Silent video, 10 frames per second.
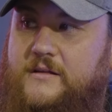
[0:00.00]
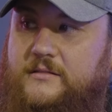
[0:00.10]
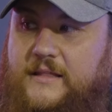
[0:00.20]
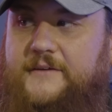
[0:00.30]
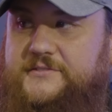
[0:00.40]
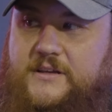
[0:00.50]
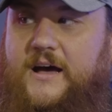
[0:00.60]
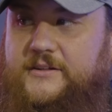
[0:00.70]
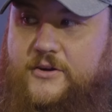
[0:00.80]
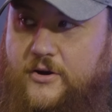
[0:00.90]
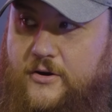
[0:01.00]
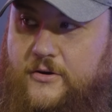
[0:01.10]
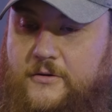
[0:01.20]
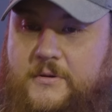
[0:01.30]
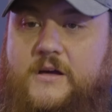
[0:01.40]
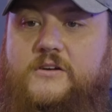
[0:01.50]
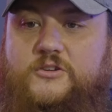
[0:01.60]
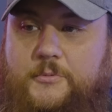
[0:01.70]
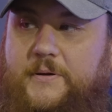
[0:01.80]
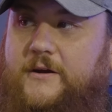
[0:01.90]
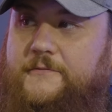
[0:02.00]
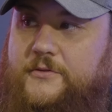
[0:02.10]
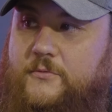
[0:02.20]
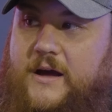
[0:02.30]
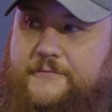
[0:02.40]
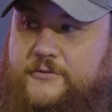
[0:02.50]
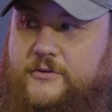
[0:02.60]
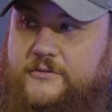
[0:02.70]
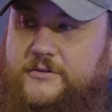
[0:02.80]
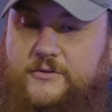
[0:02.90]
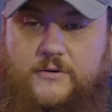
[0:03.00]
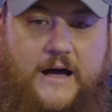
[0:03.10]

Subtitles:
left side curb to prepare for the right for turn 2.